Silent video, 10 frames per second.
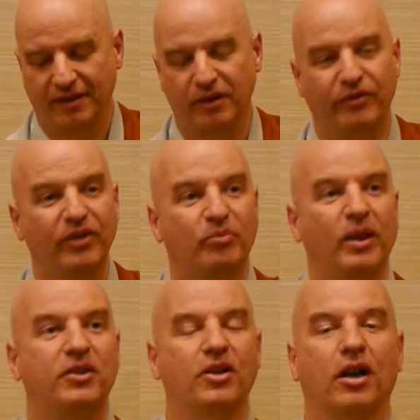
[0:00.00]
the fifth
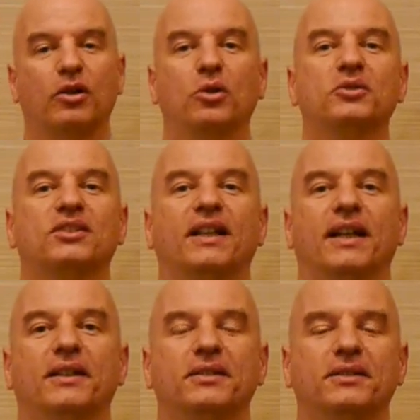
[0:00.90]
patriarch goes
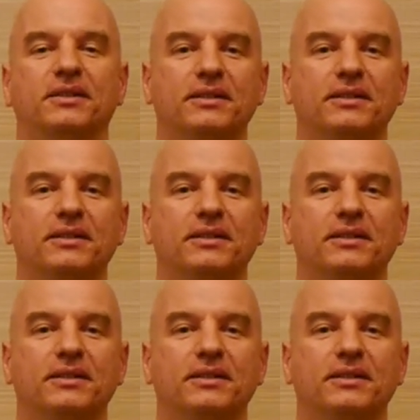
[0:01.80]
there.